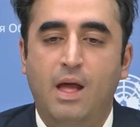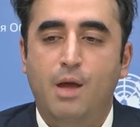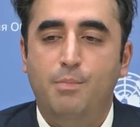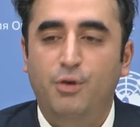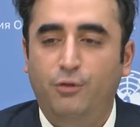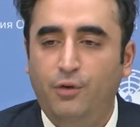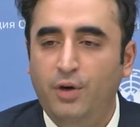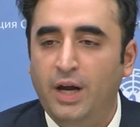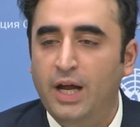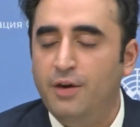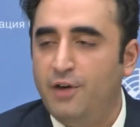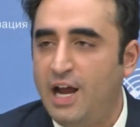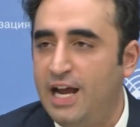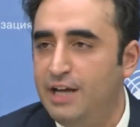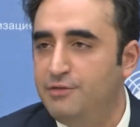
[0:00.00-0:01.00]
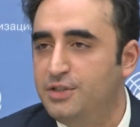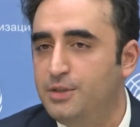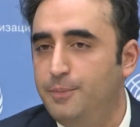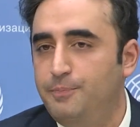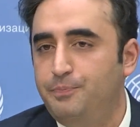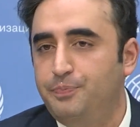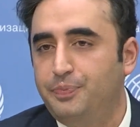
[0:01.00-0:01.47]
Before I arrived
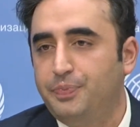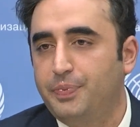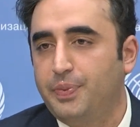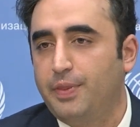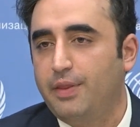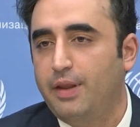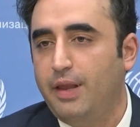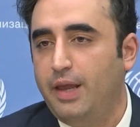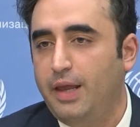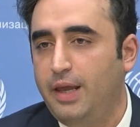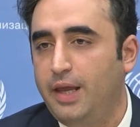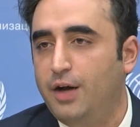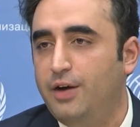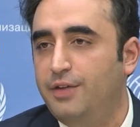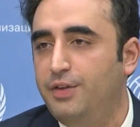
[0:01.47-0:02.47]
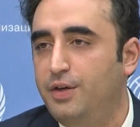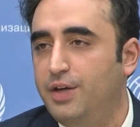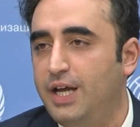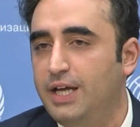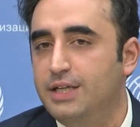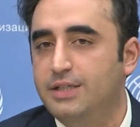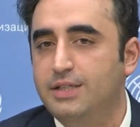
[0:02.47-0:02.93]
here in the
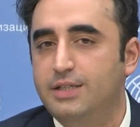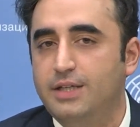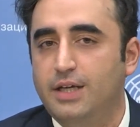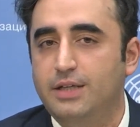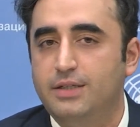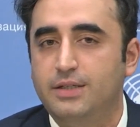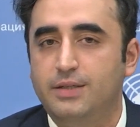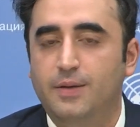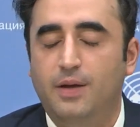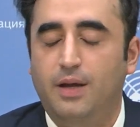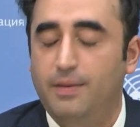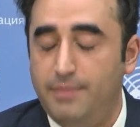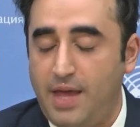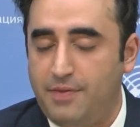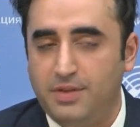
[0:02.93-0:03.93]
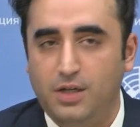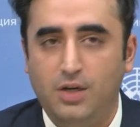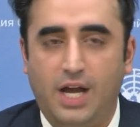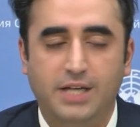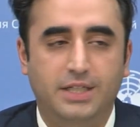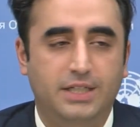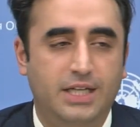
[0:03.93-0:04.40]
United States, at the
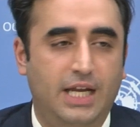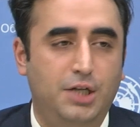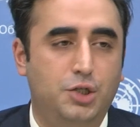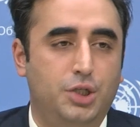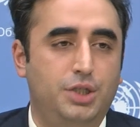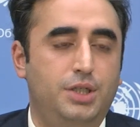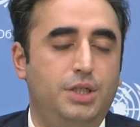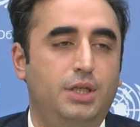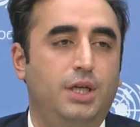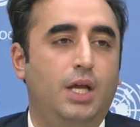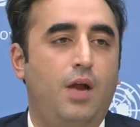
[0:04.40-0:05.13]
United Nations,